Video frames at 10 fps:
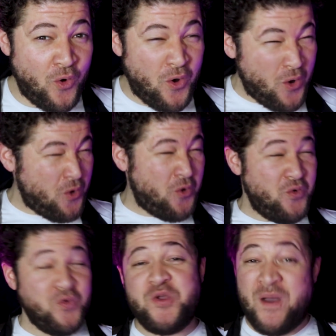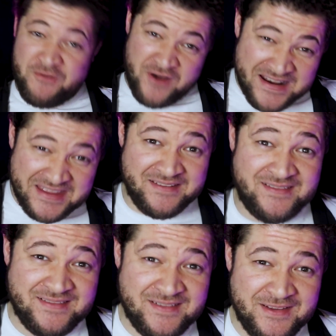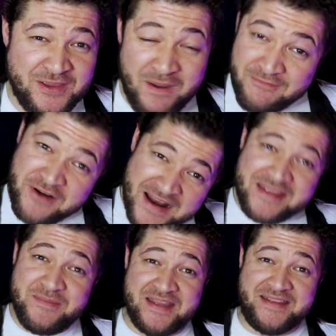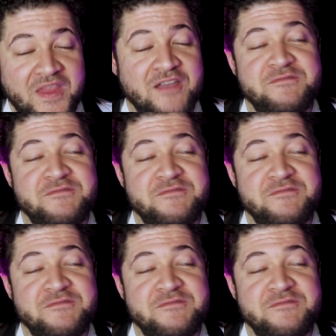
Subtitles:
Ooh, you ever had it? You ever had it, mate?